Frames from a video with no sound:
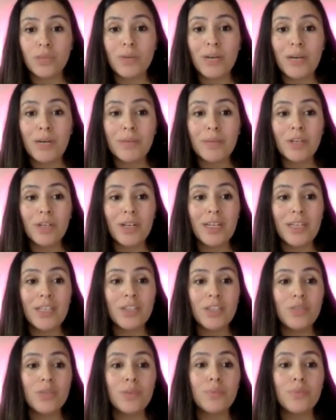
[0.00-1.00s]
primarily
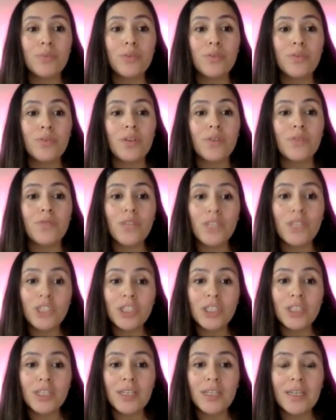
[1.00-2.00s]
to improve their
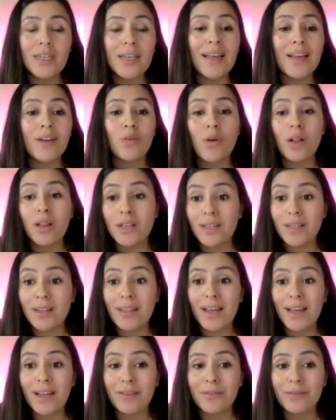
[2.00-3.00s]
functioning and quality of
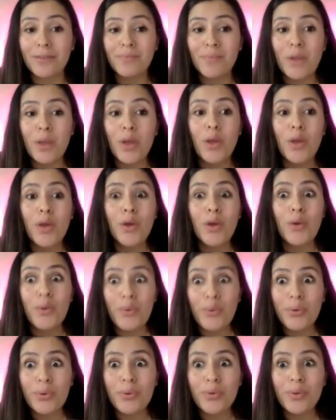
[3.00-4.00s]
life.
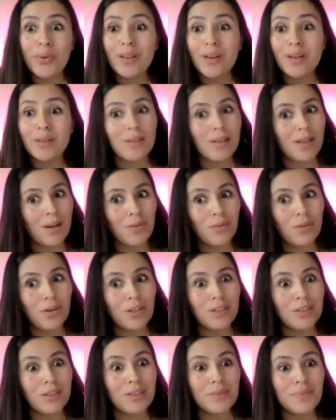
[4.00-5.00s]
Whew, that was a lot of
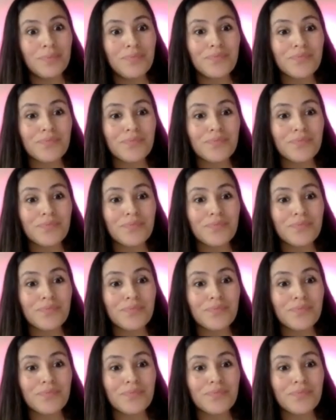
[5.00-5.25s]
words.